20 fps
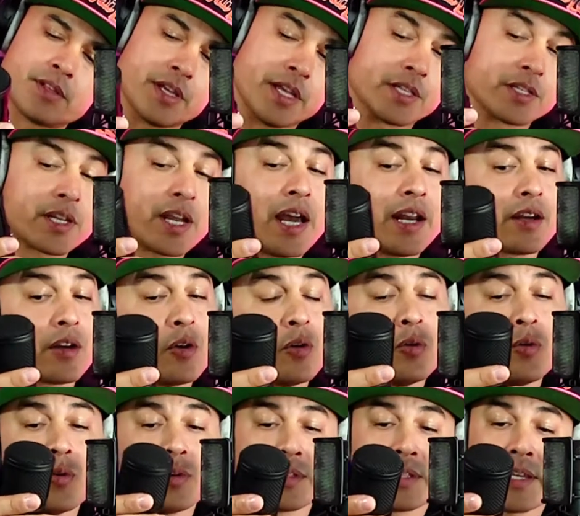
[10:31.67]
It's kind of
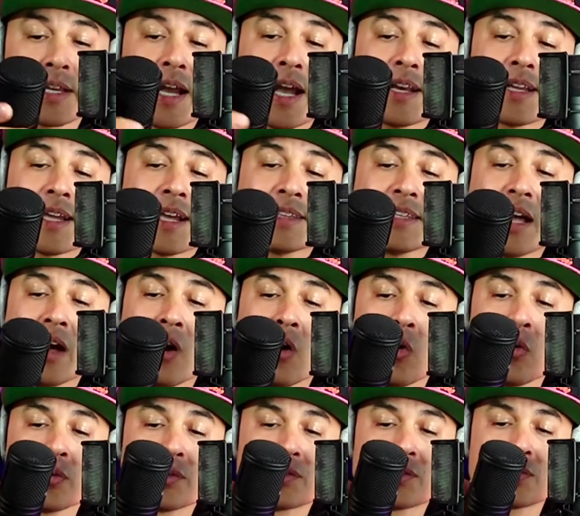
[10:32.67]
cool. It's kind of got that
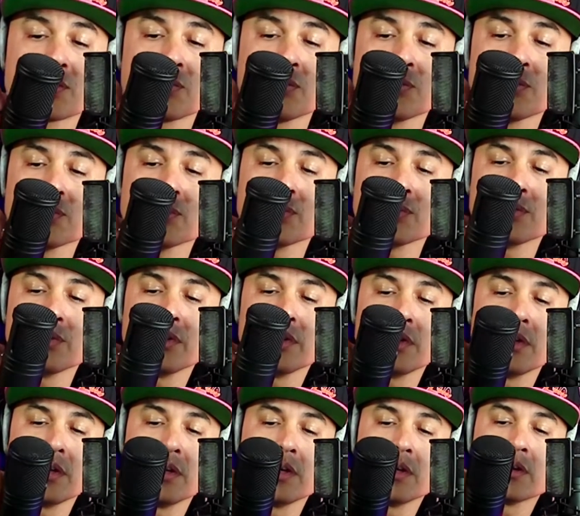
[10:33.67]
old school
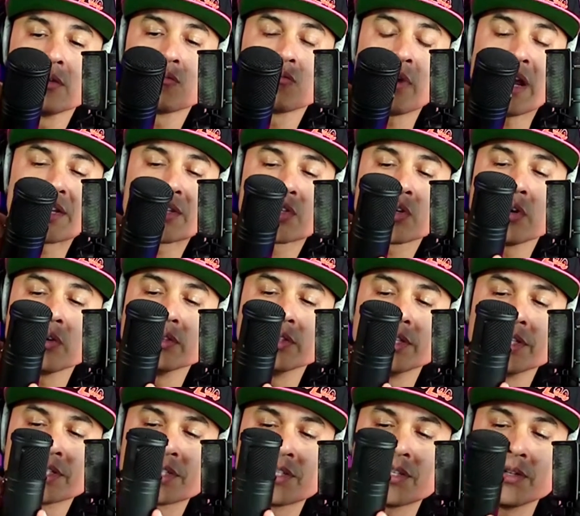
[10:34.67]
retro
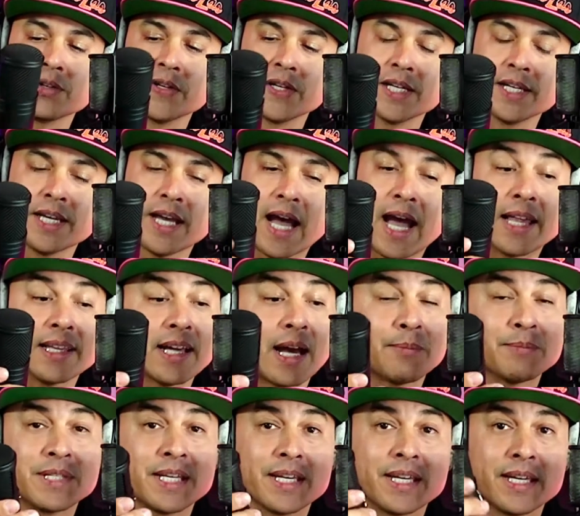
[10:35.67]
look to it.
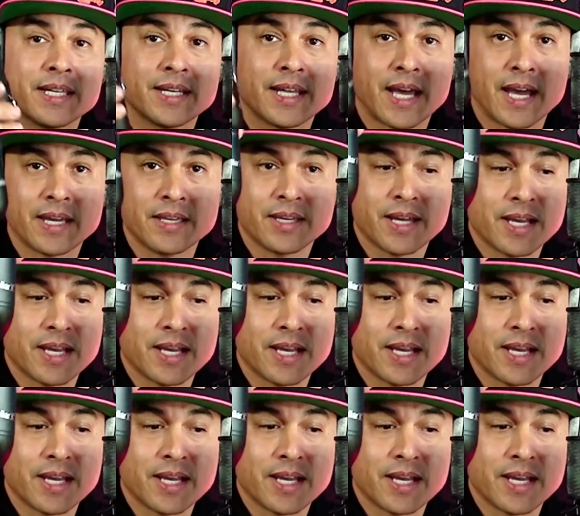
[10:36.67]
I'm digging that.